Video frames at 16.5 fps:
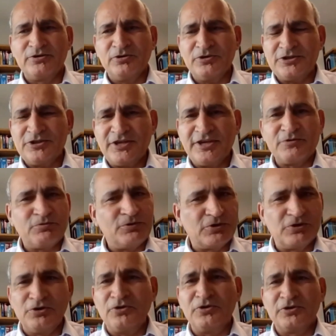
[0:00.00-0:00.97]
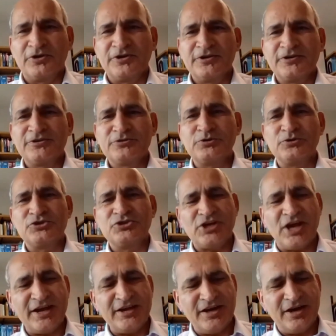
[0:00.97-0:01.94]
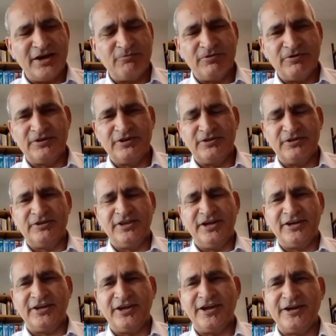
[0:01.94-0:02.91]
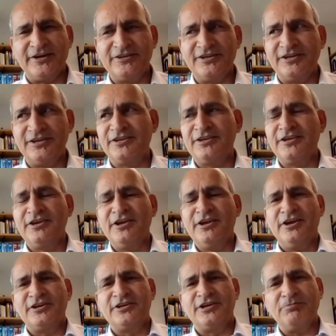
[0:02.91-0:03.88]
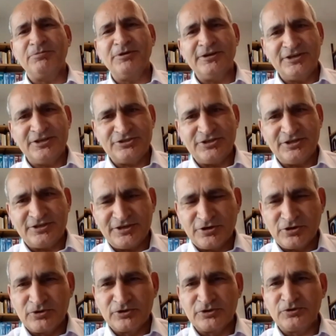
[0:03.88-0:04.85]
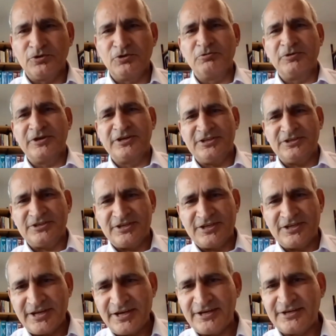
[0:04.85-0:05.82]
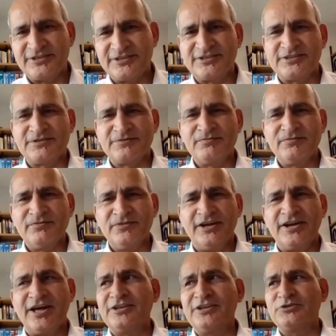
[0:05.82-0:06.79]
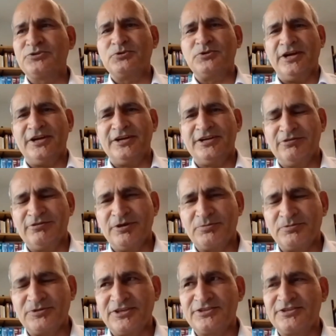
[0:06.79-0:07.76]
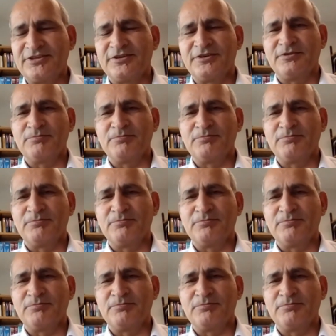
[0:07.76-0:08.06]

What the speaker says: not there for long. So China, that had the double-digit growth over the decades and also had developed its